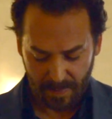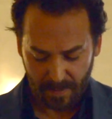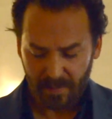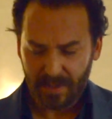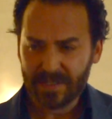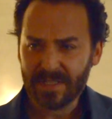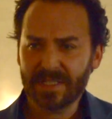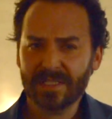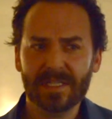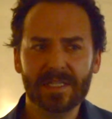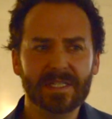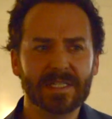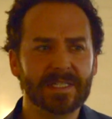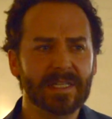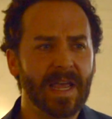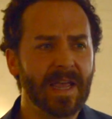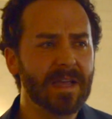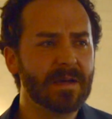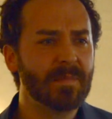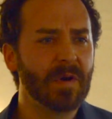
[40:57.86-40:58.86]
What does this
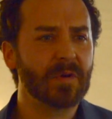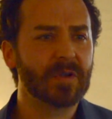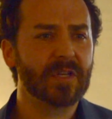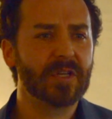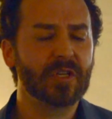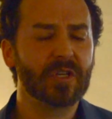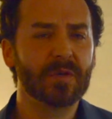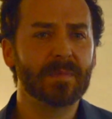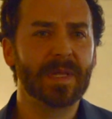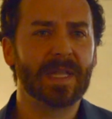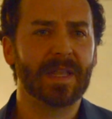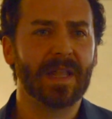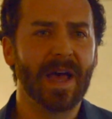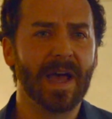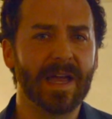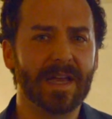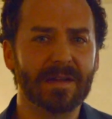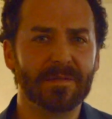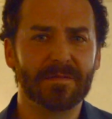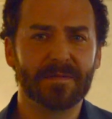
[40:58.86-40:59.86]
say about human
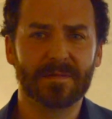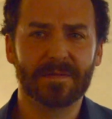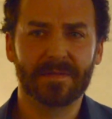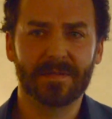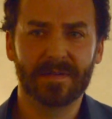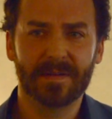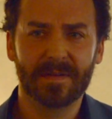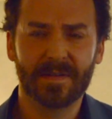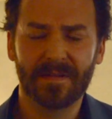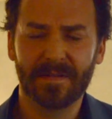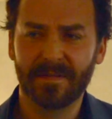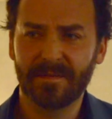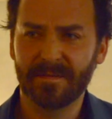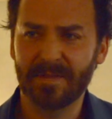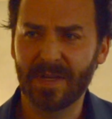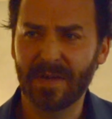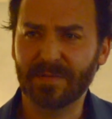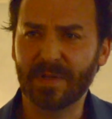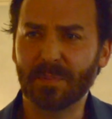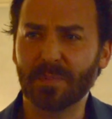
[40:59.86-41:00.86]
life?
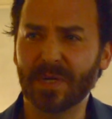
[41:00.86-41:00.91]
You have to